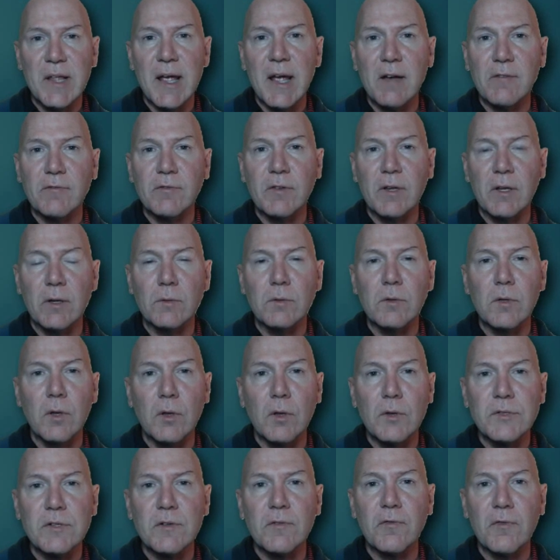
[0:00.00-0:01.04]
They have you know
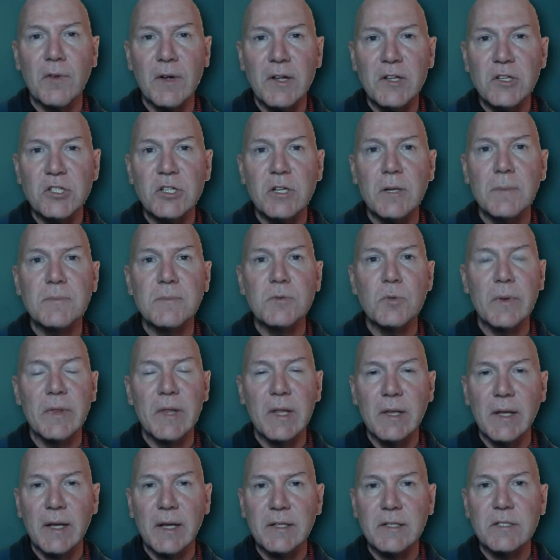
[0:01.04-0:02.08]
closer friendships where
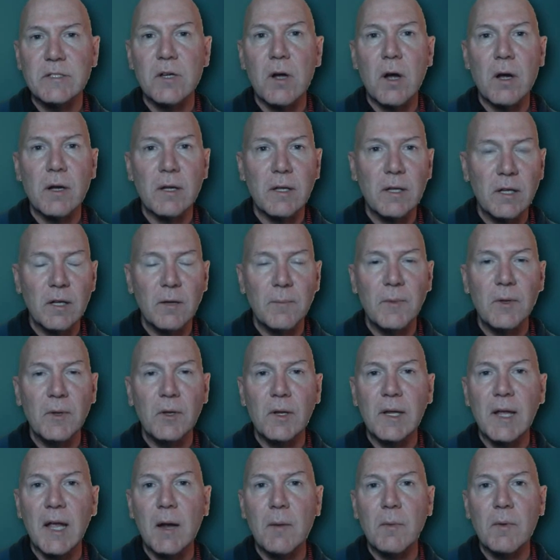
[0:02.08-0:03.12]
they like to talk and
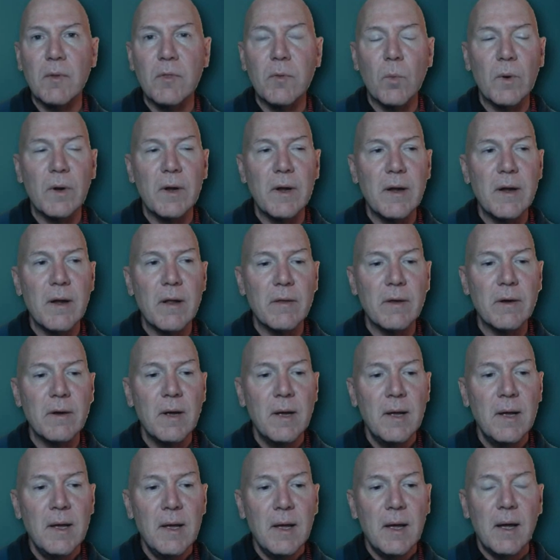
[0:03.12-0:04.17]
communicate with one
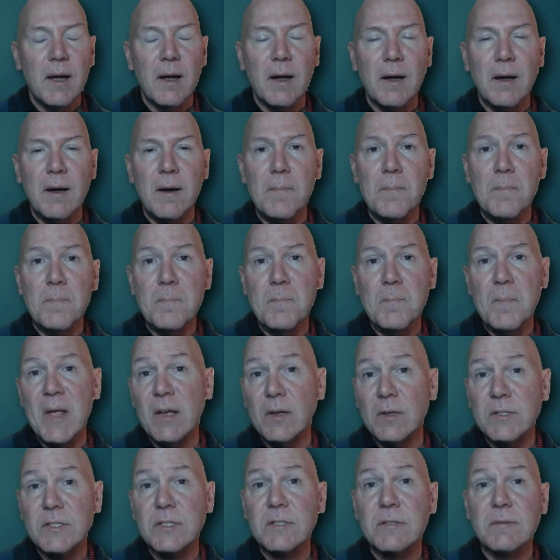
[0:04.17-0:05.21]
another. Um,
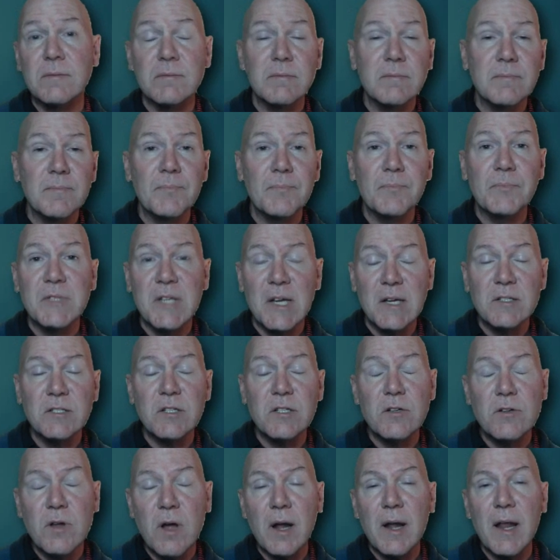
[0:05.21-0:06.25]
males
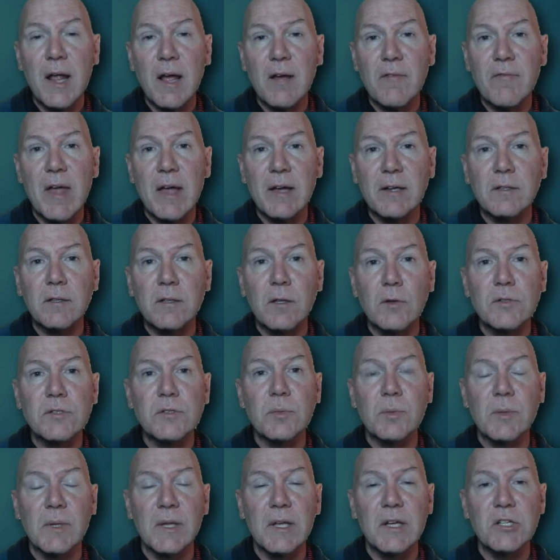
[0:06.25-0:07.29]
tend to not have that
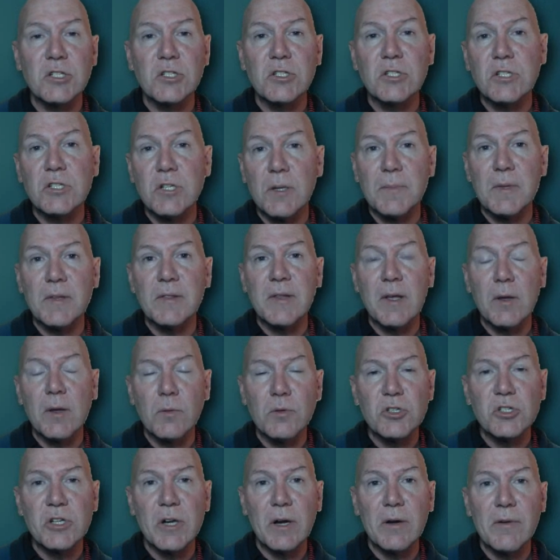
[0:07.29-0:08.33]
close relationship that they
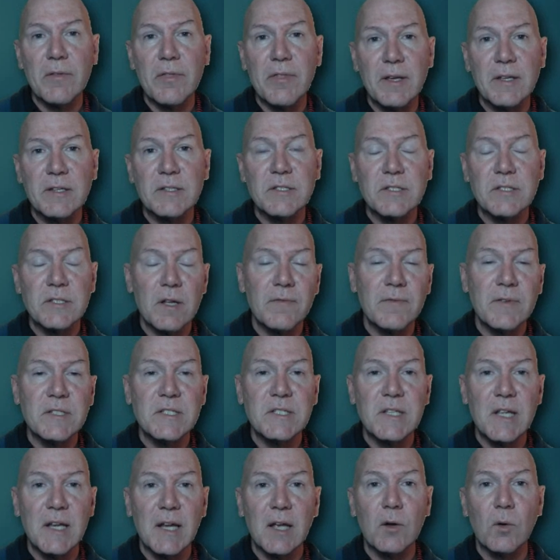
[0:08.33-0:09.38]
will share things and stuff
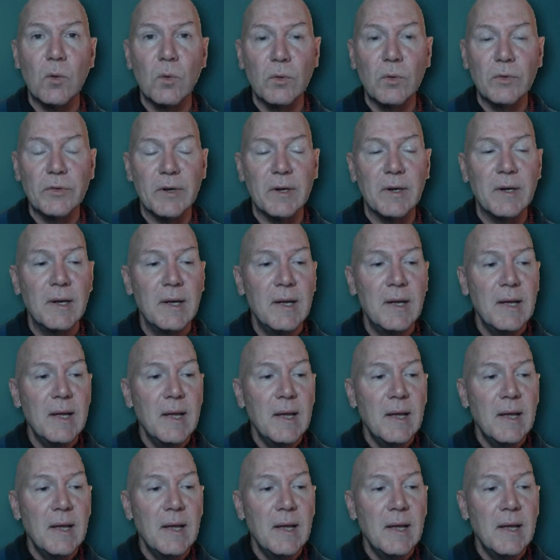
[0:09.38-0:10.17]
as they get older.